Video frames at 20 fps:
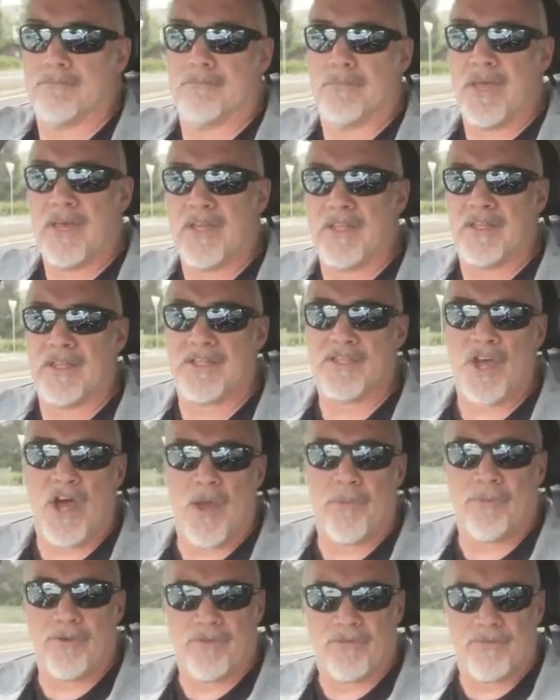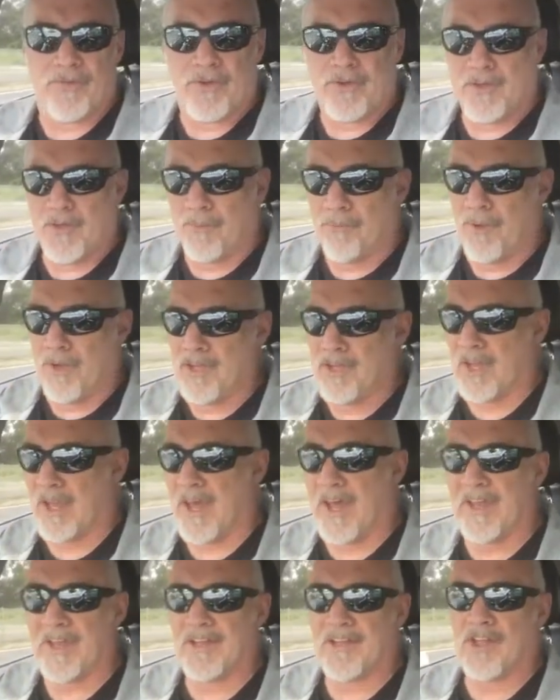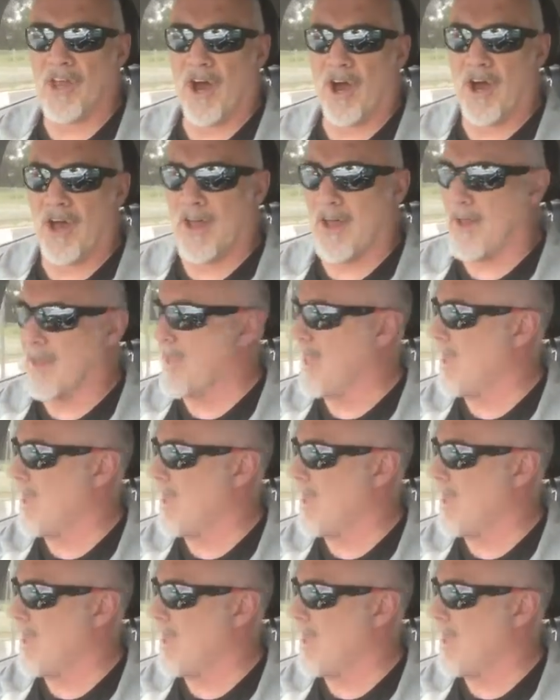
being the type of opinionated guy I